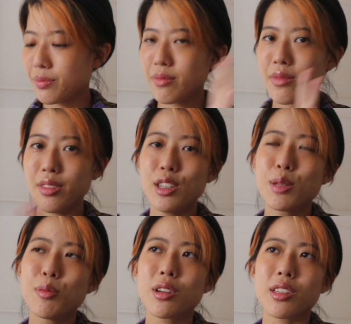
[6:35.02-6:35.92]
this
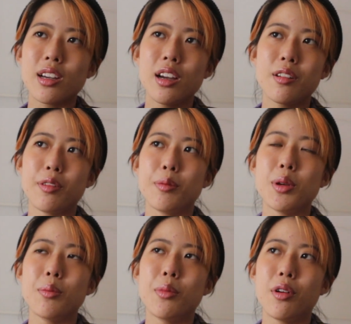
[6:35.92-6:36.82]
book is kind of a
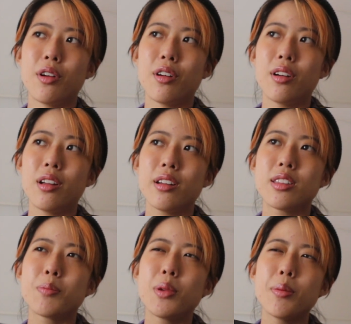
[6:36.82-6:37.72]
bit more
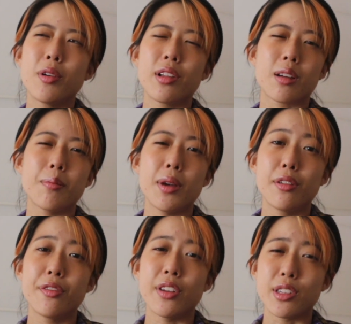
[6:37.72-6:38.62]
like a
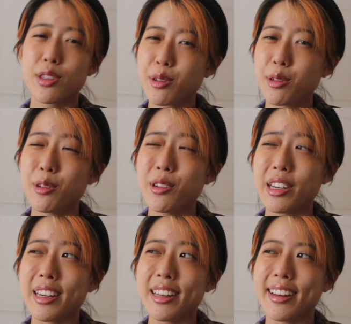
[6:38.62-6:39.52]
manifesto,
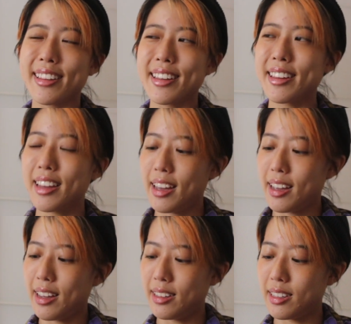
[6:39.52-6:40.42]
and I think
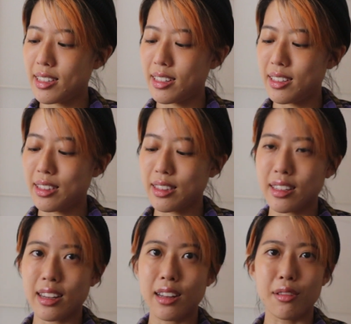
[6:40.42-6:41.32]
Henderson
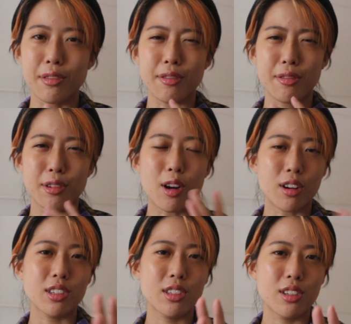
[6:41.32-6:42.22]
kind of
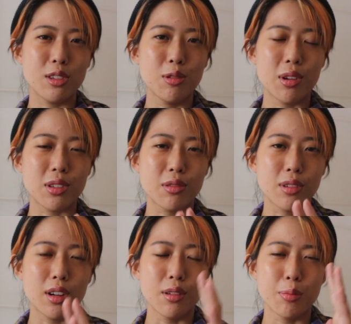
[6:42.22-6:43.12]
talks to you as a
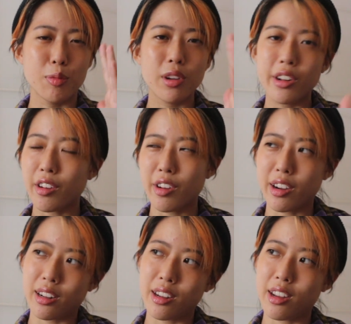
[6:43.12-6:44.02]
reader pretty
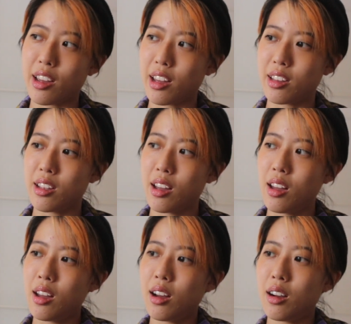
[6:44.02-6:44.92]
directly and
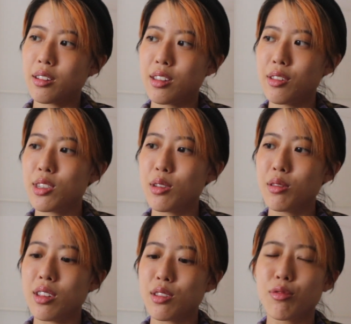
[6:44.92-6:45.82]
gives you
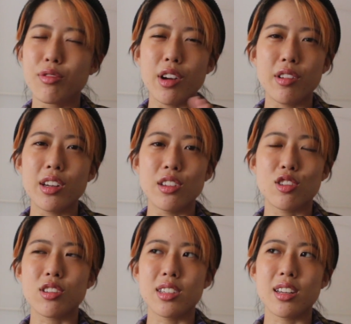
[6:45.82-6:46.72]
these very
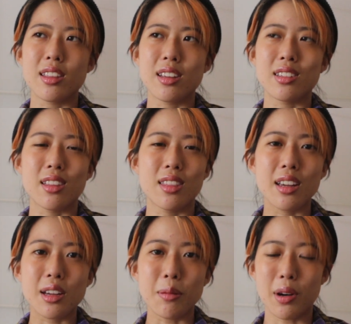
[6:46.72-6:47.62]
interesting things to
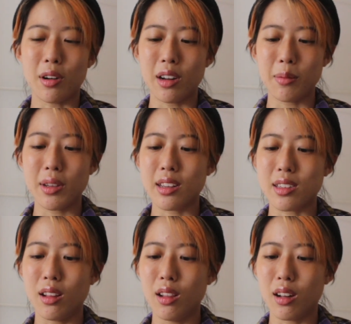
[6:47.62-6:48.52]
think about. I mean, there's
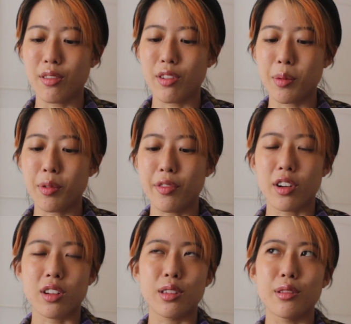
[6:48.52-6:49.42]
a lot of very
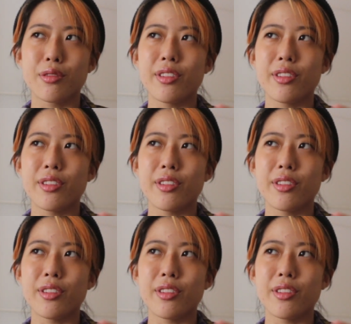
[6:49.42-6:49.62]
provocative